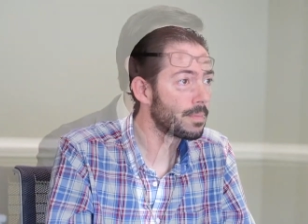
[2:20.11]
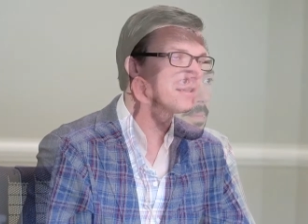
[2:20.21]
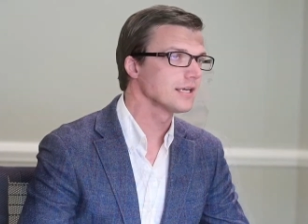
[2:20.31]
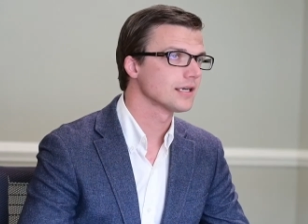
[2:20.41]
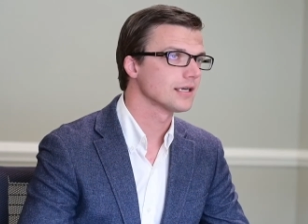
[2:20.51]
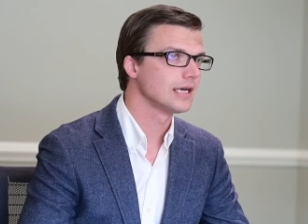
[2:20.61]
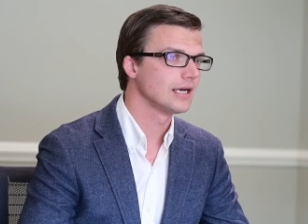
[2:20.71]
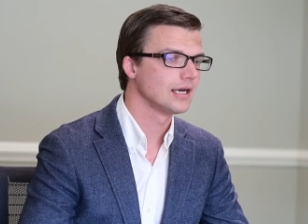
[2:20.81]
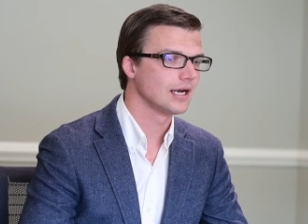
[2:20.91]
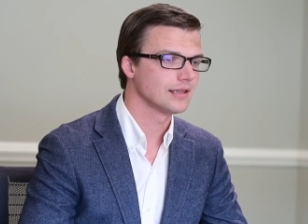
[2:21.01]
I think
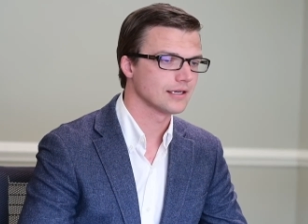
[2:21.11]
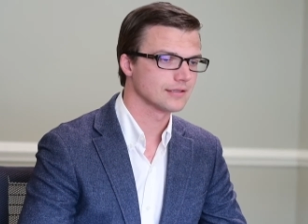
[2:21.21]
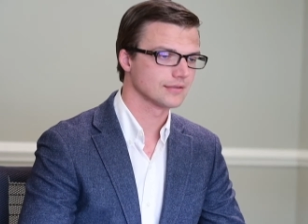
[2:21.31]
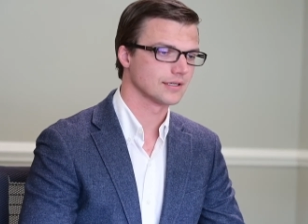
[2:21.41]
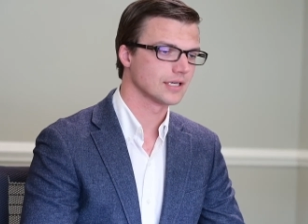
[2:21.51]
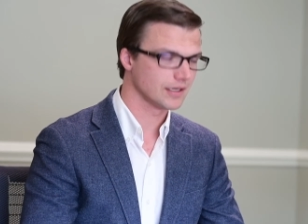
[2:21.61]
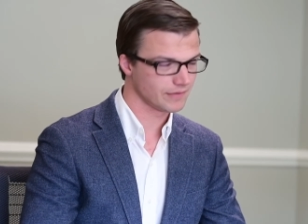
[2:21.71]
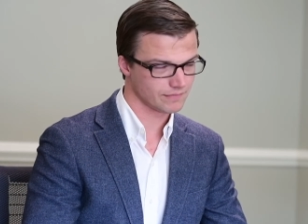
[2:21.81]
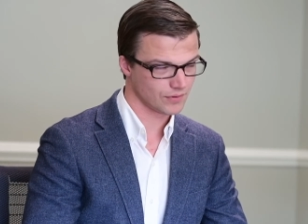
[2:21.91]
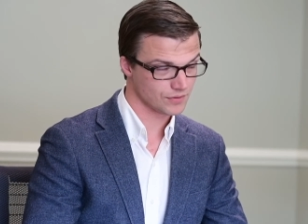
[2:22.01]
uh, I think
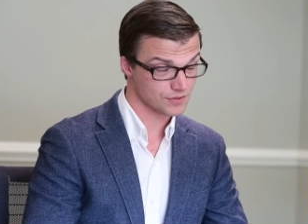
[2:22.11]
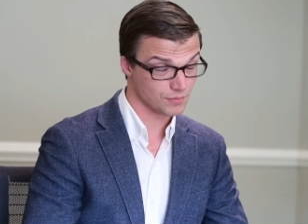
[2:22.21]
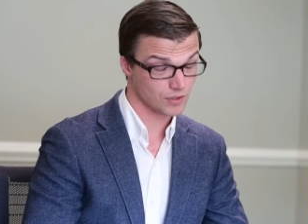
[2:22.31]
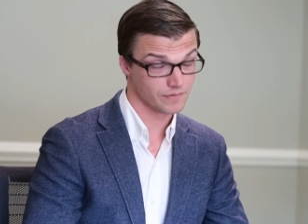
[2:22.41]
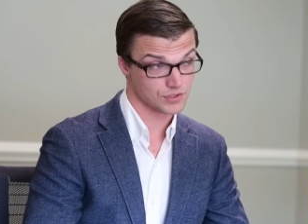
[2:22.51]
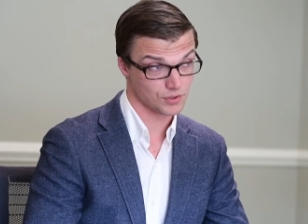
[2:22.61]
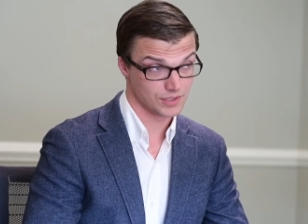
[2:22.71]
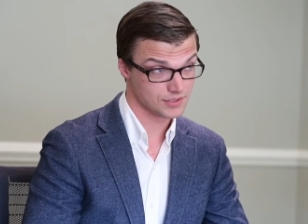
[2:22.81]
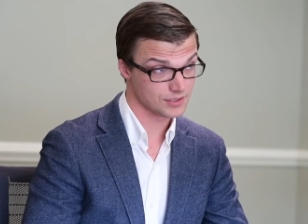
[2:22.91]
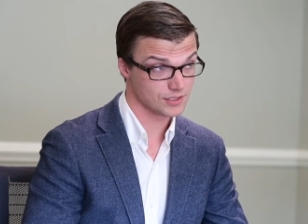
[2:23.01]
giving voters more of a
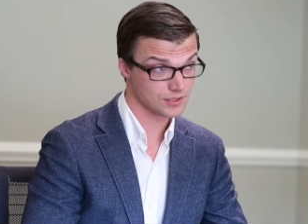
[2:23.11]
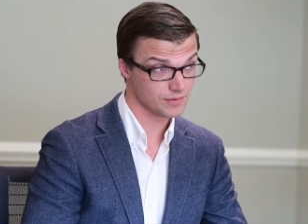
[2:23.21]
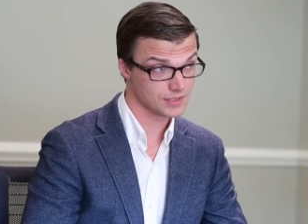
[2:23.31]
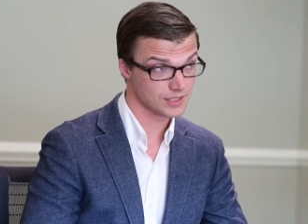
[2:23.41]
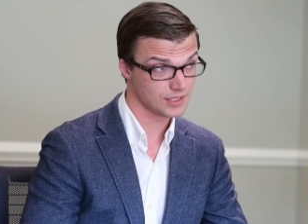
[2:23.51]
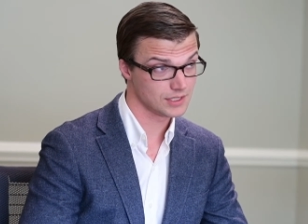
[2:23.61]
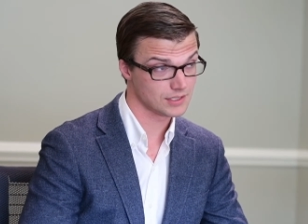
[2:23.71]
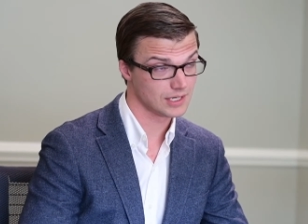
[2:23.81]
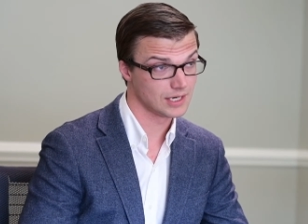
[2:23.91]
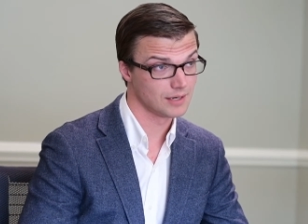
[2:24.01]
choice is always good.
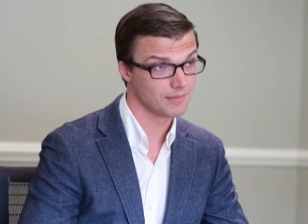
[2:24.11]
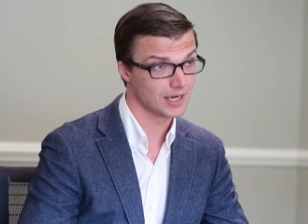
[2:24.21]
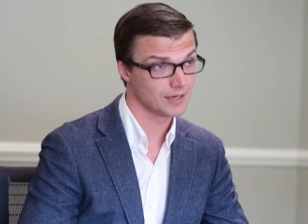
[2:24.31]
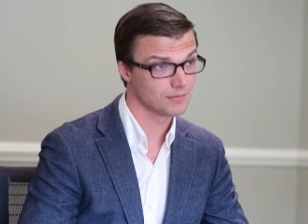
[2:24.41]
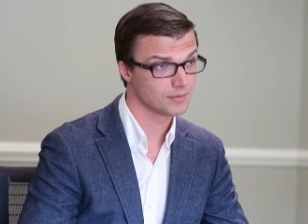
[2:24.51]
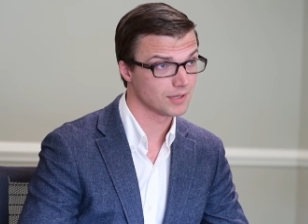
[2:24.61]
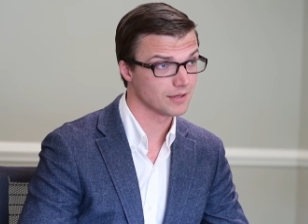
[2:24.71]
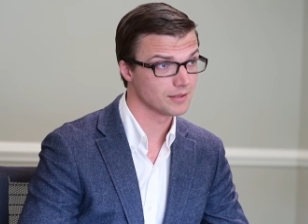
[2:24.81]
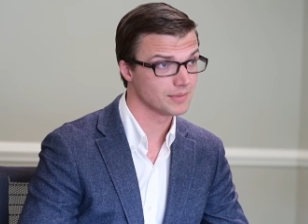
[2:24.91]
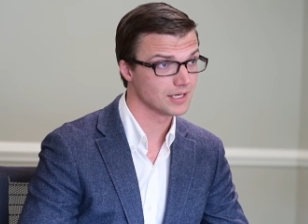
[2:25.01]
Um, I would
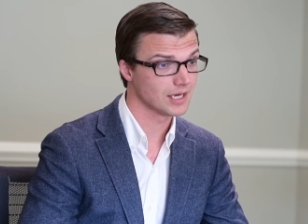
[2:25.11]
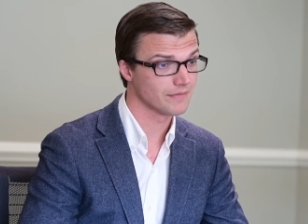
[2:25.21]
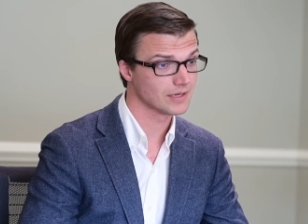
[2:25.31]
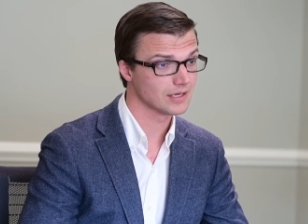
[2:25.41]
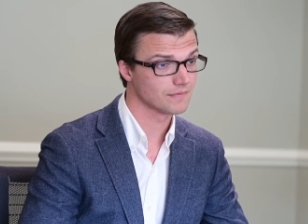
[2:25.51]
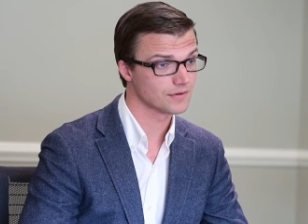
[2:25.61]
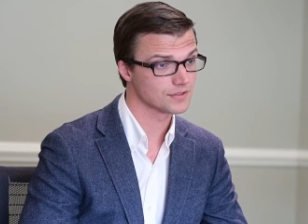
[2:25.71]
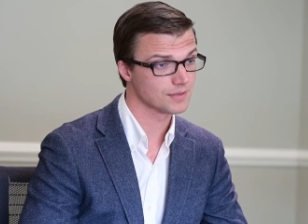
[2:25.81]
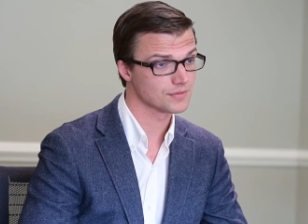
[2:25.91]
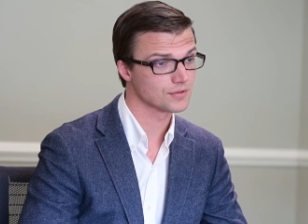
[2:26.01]
probably be an advocate for
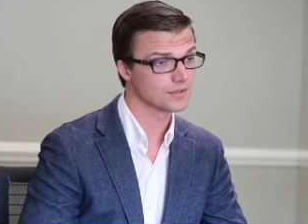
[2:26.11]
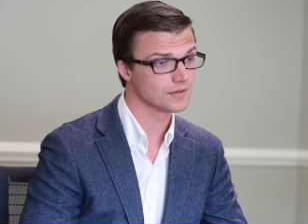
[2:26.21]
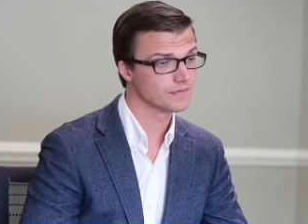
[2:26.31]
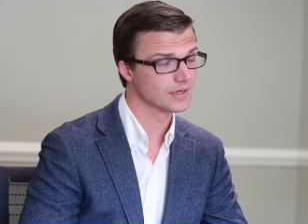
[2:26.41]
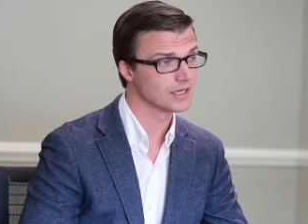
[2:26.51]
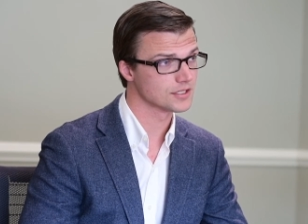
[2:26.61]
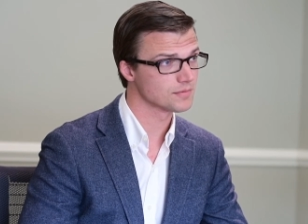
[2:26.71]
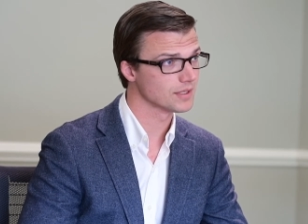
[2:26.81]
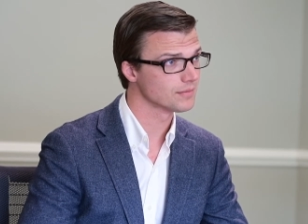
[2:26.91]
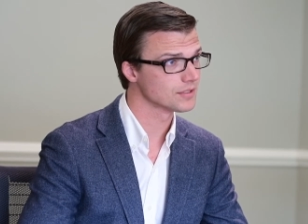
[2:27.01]
some sort of uh,
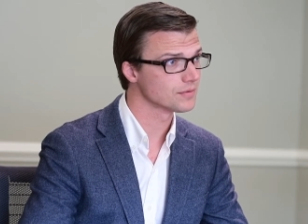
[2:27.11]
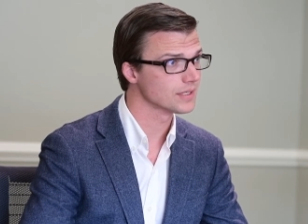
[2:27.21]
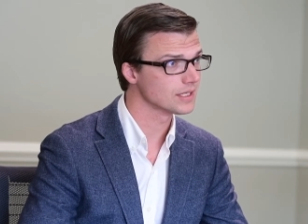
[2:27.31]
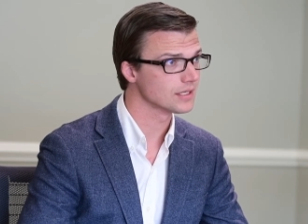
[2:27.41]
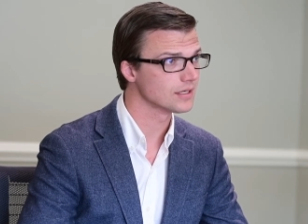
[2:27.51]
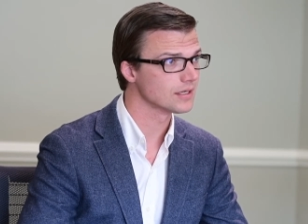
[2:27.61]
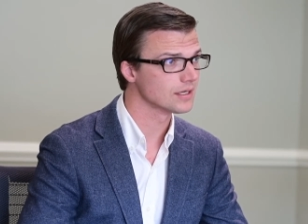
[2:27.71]
split between